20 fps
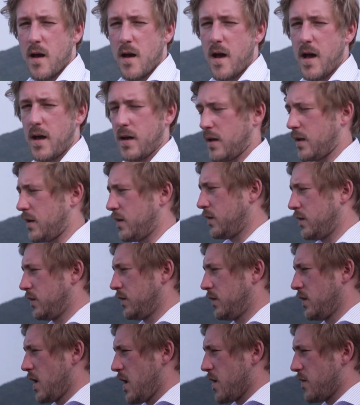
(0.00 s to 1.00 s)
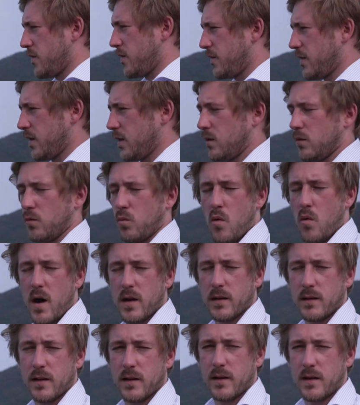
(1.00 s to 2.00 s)
and fill
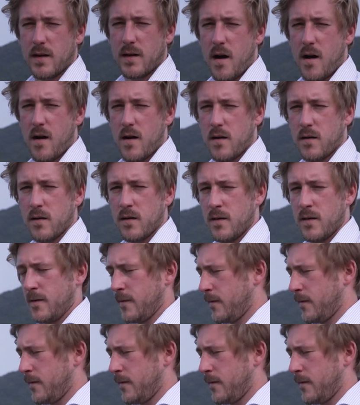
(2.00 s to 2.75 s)
one lagar